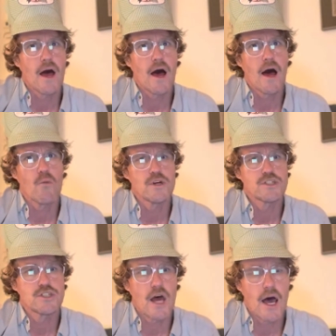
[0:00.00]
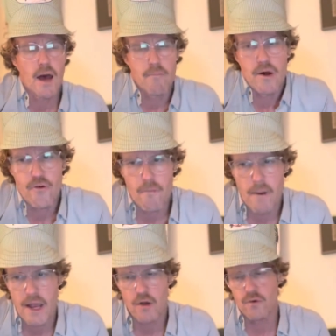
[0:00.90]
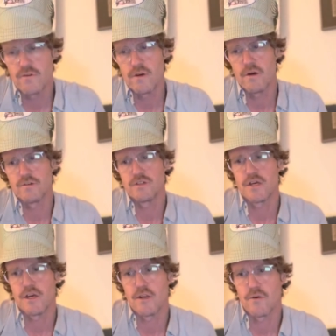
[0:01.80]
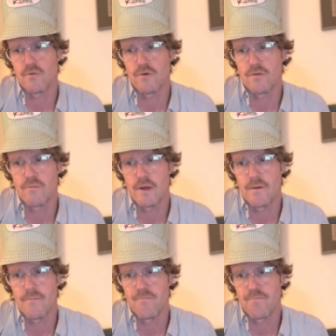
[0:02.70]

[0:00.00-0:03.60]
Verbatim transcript: I wish uh, Brother Mike was here singing it with me